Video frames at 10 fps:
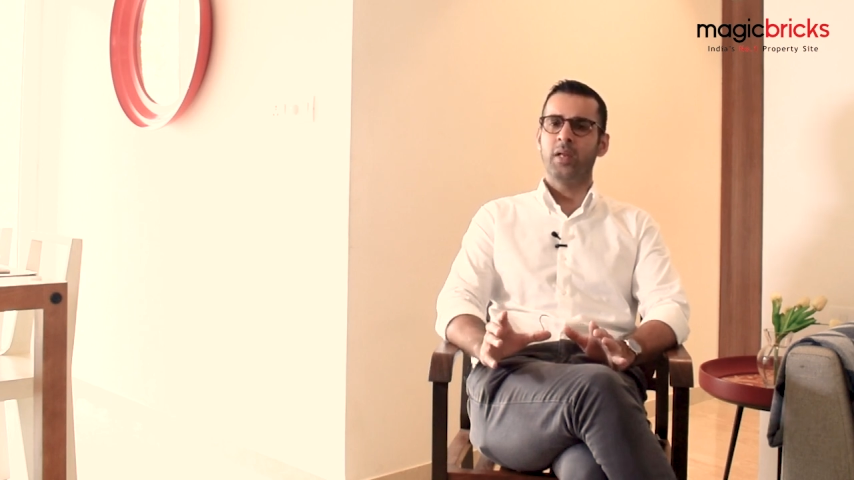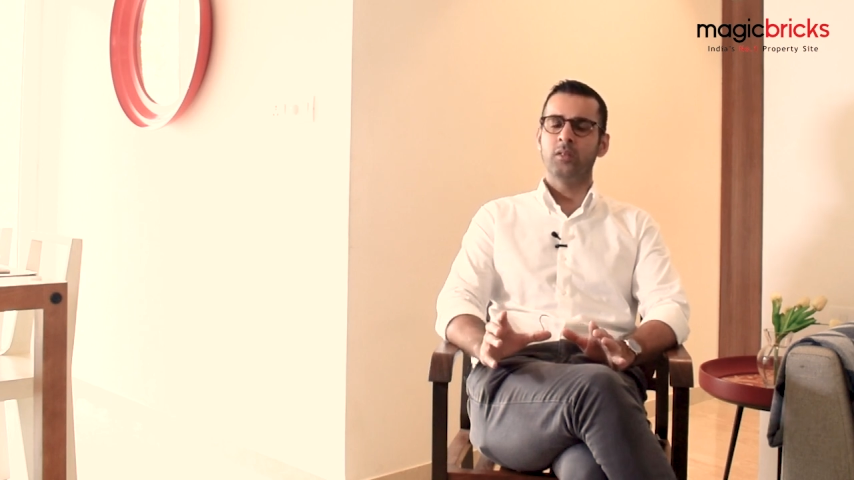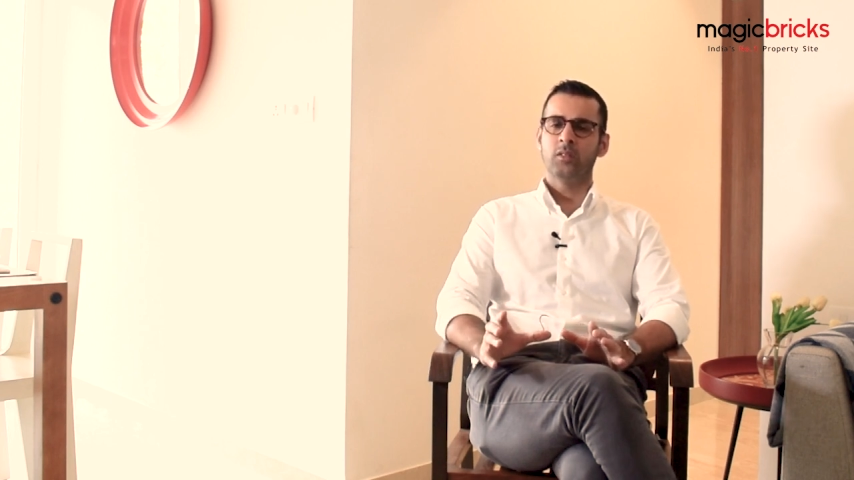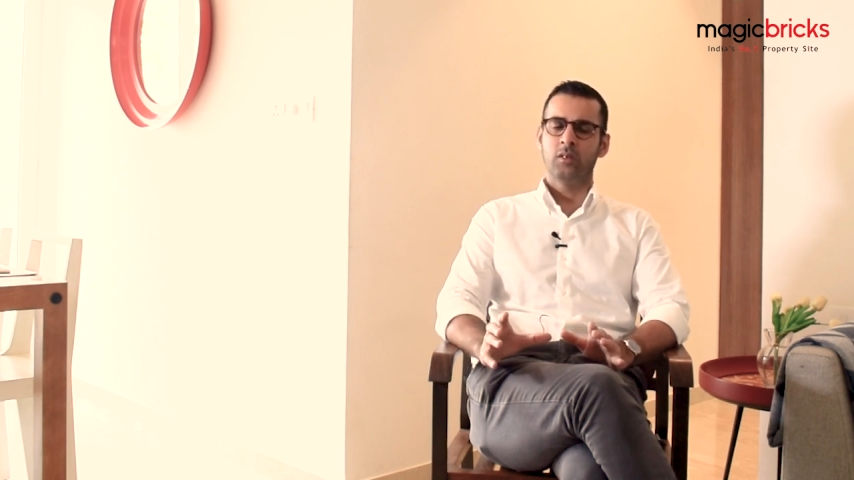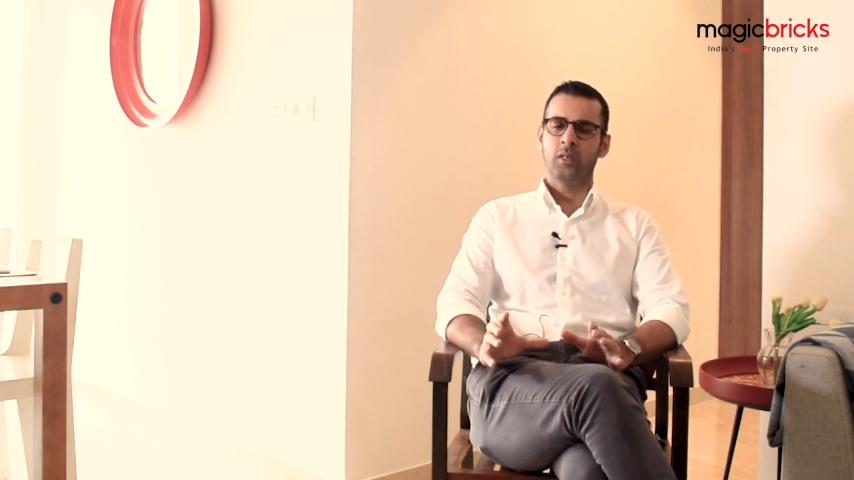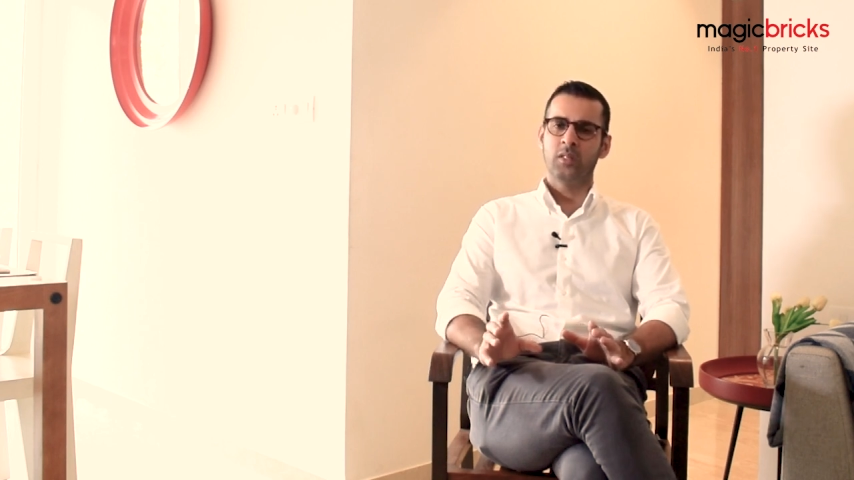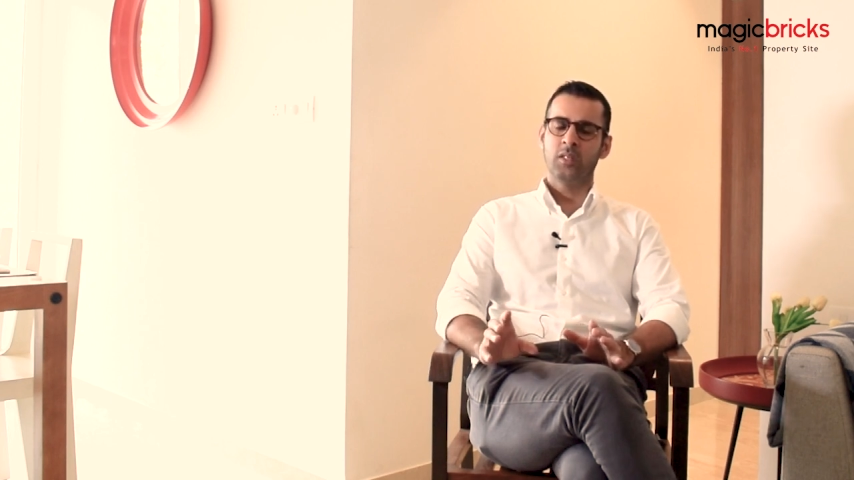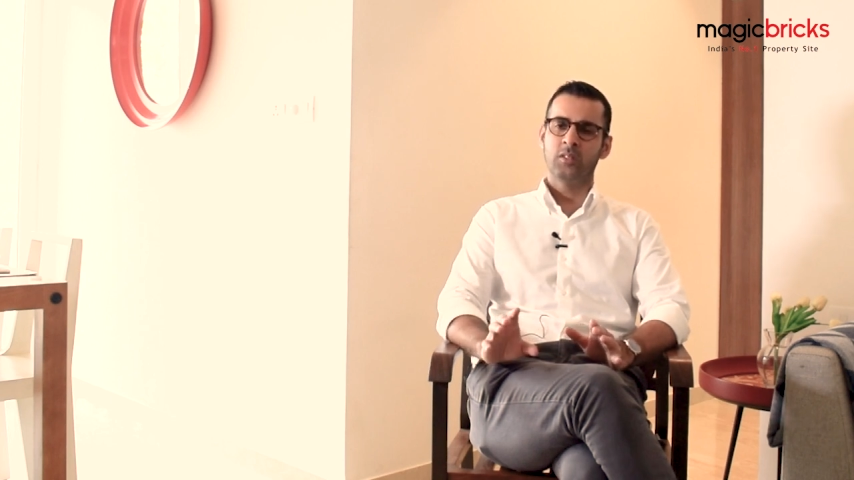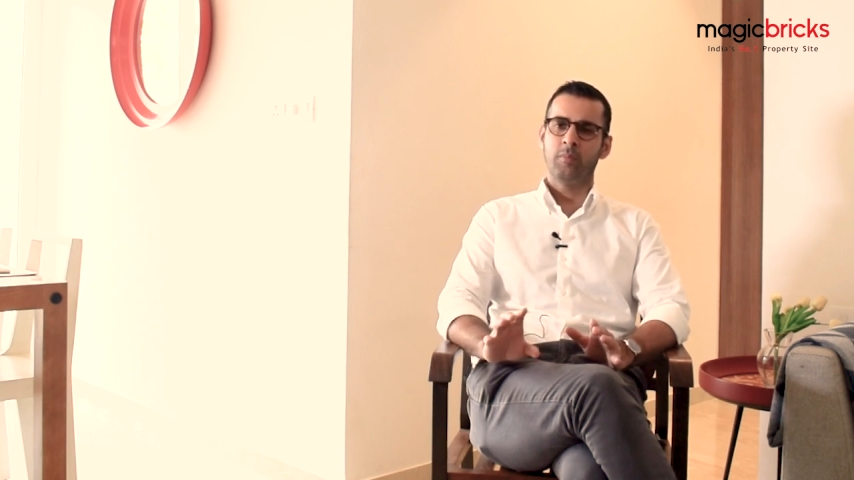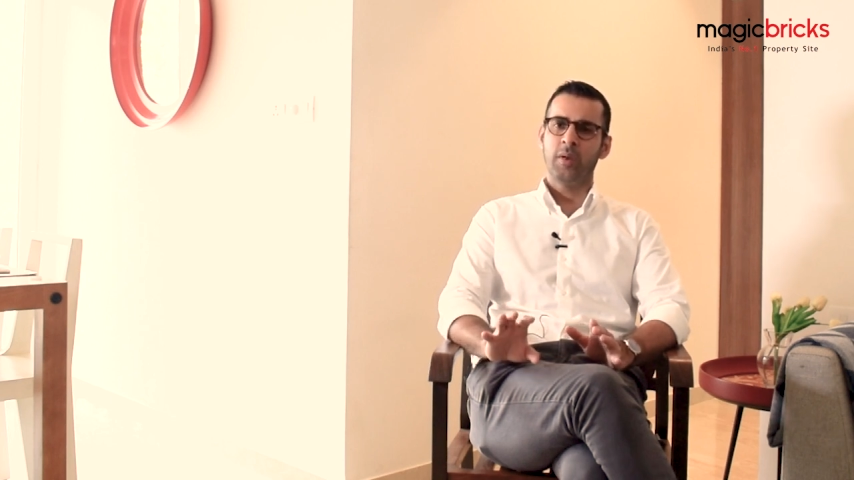enter and
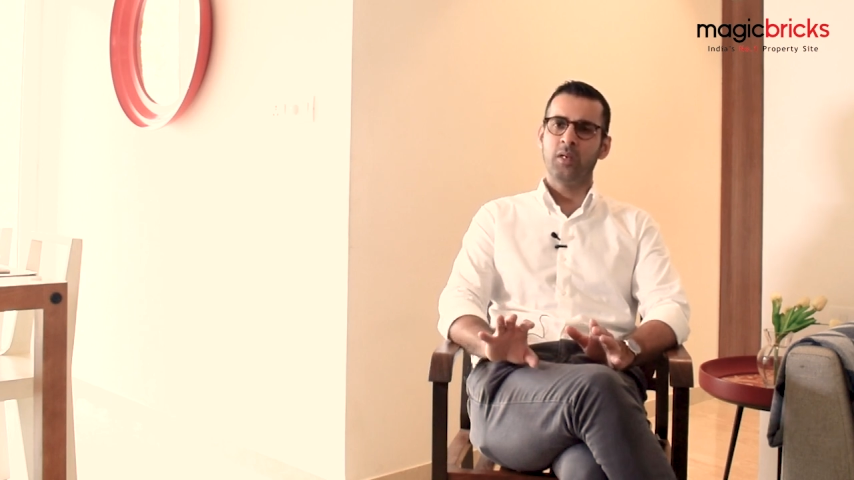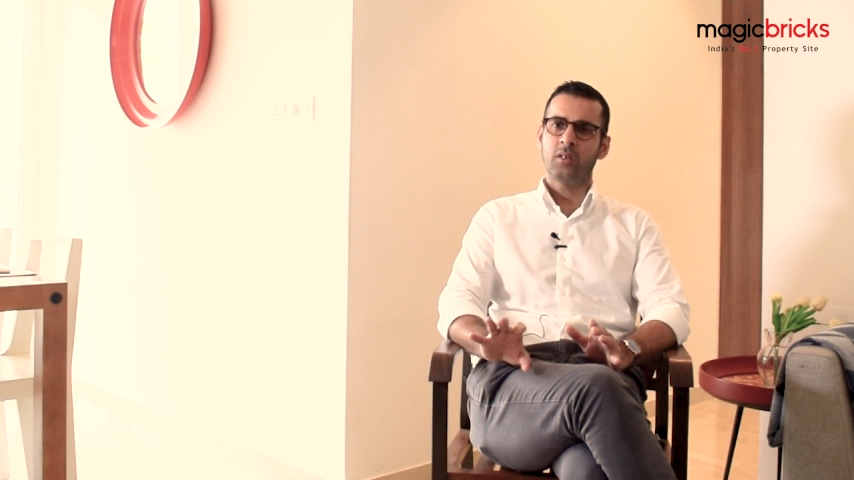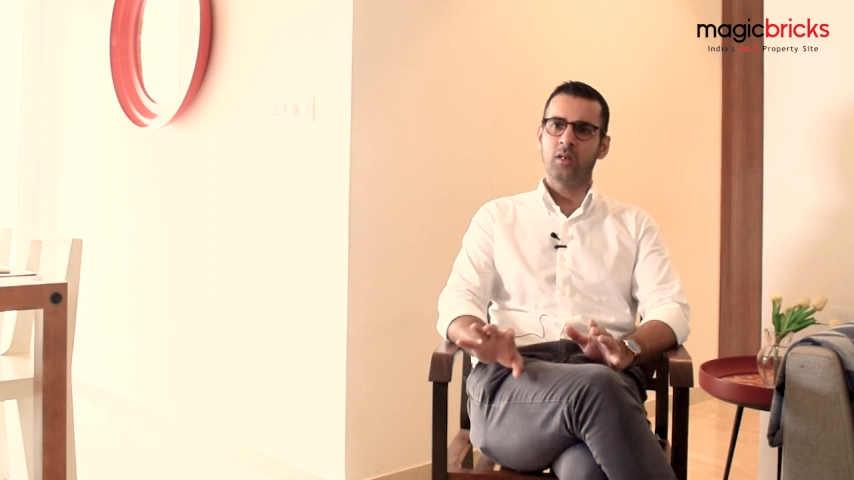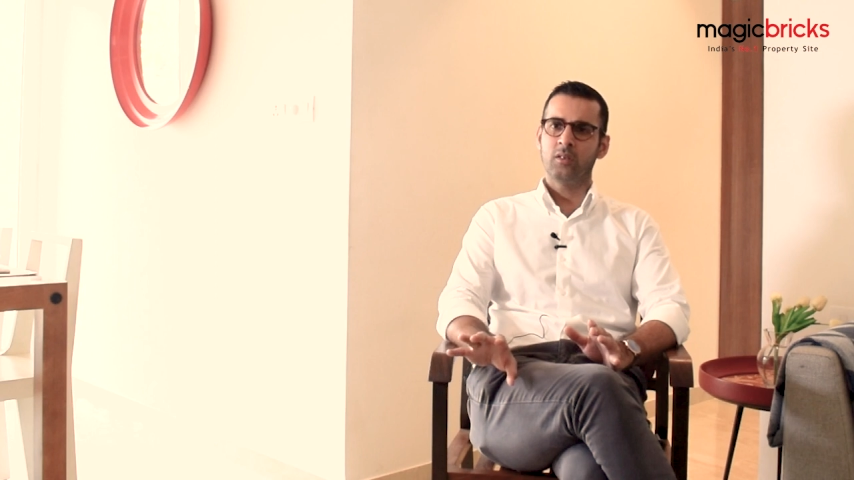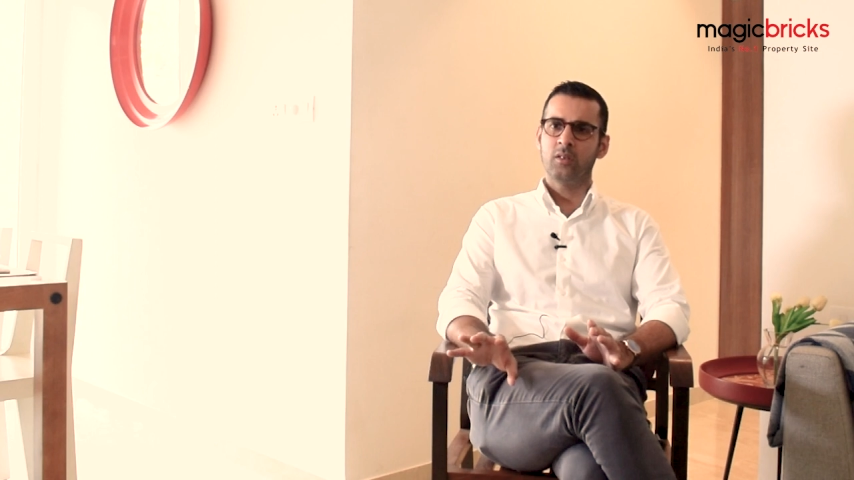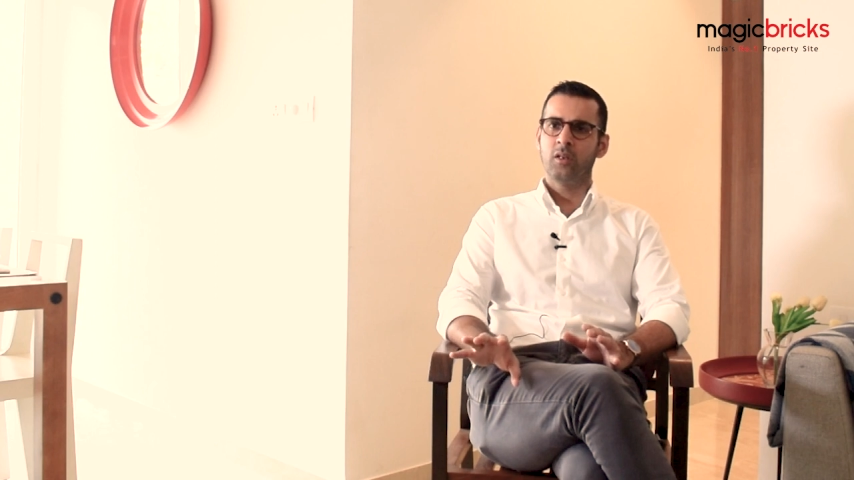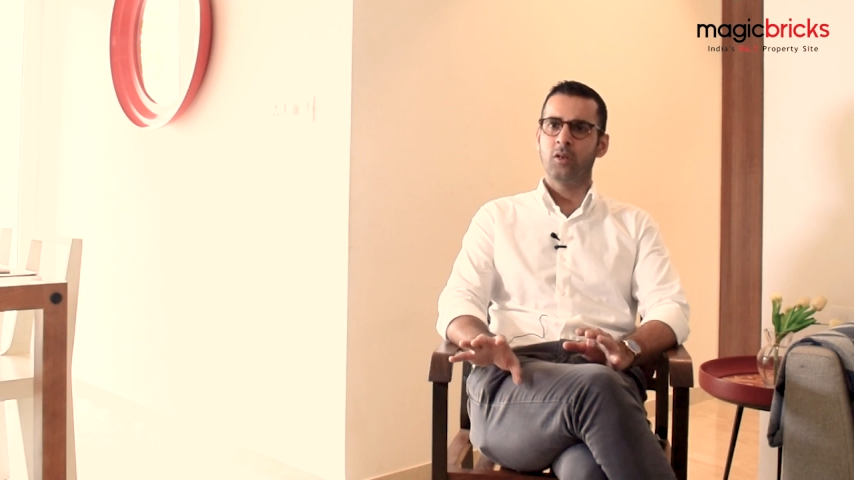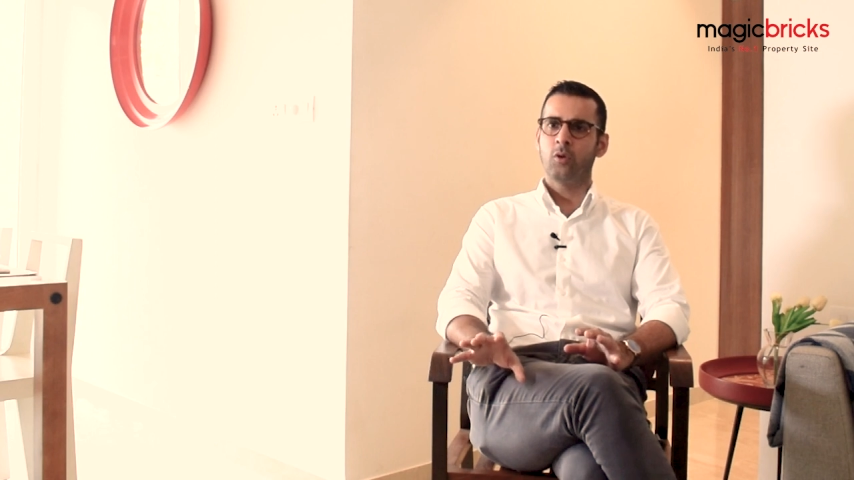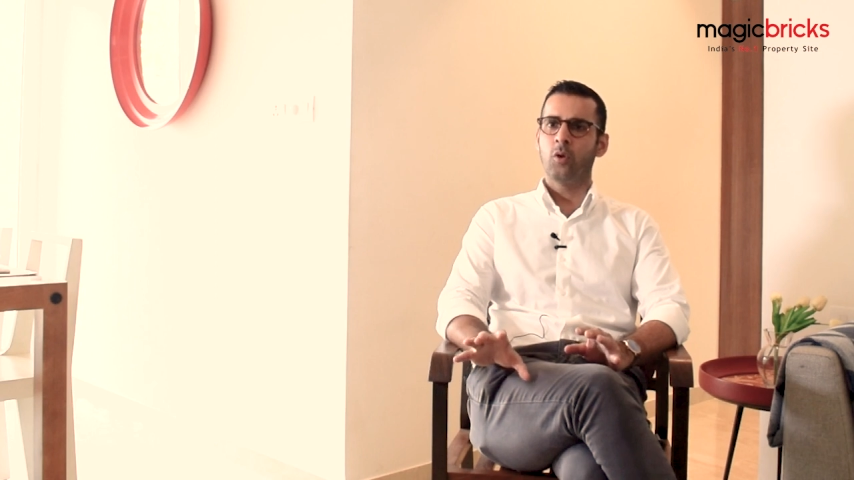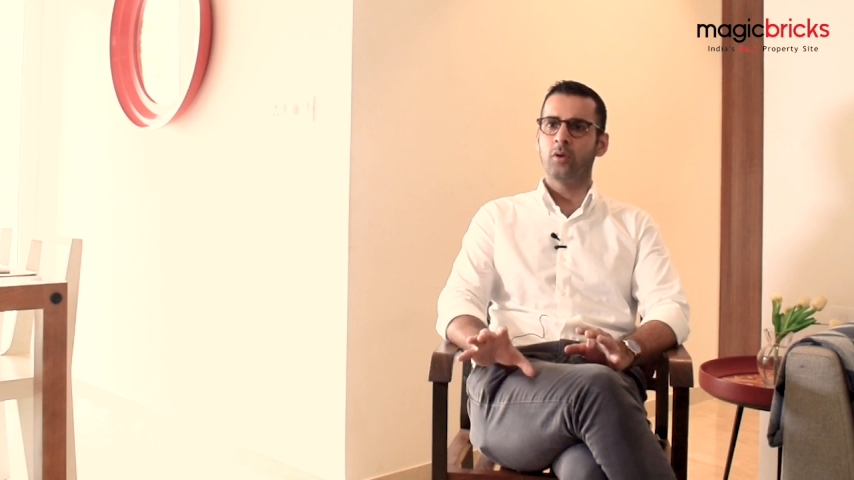there's a bed tucked in
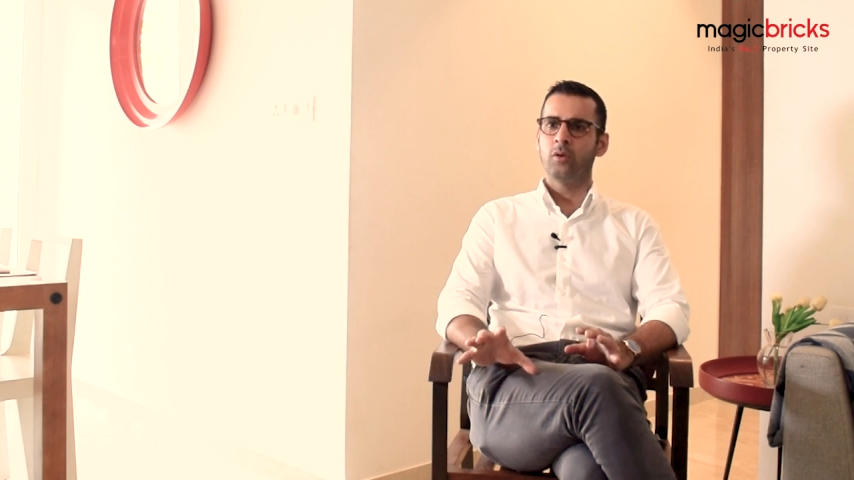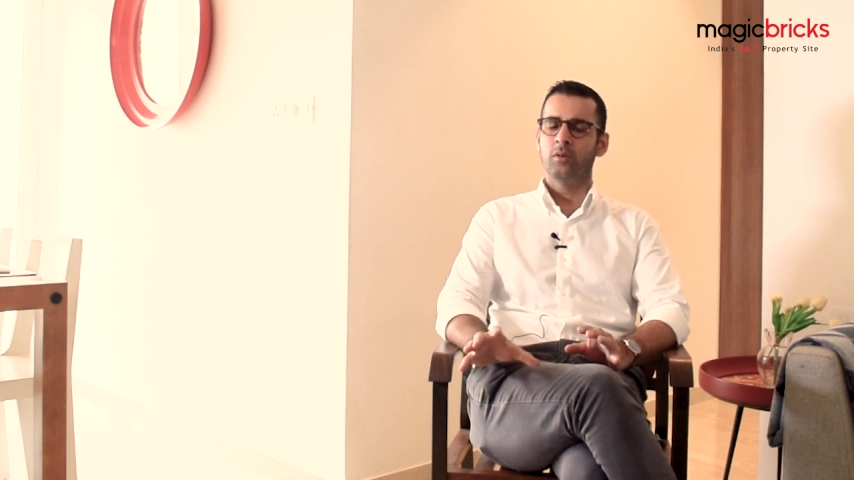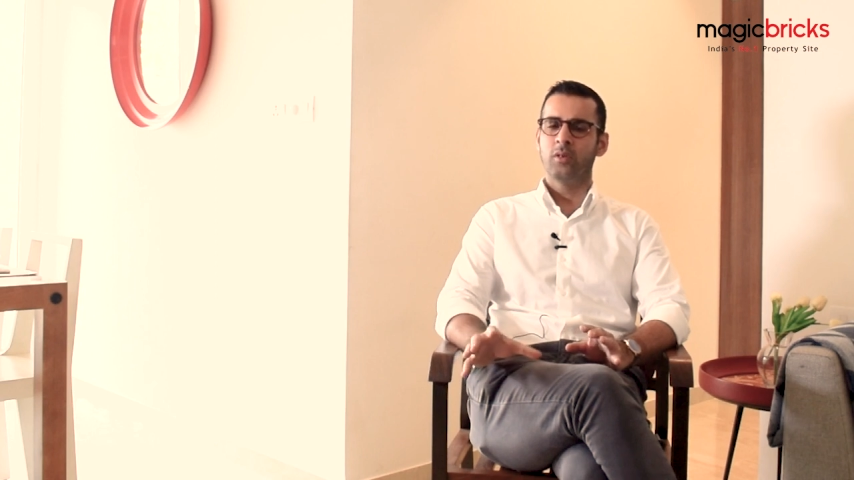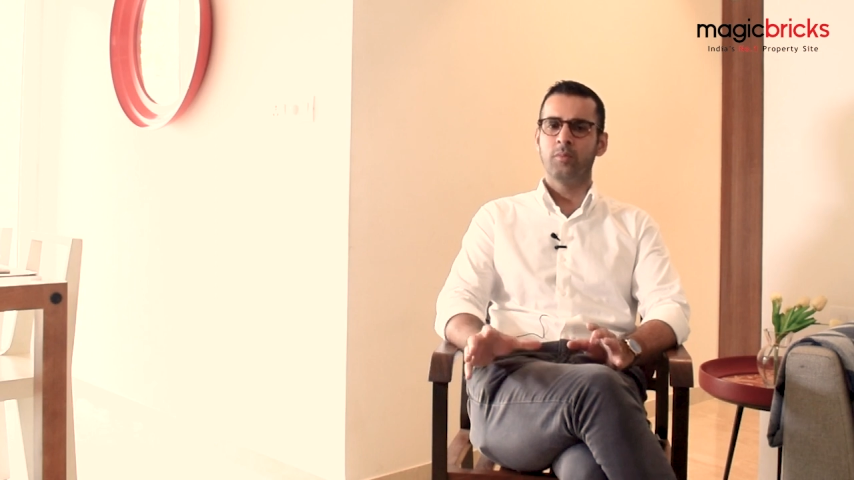a corner.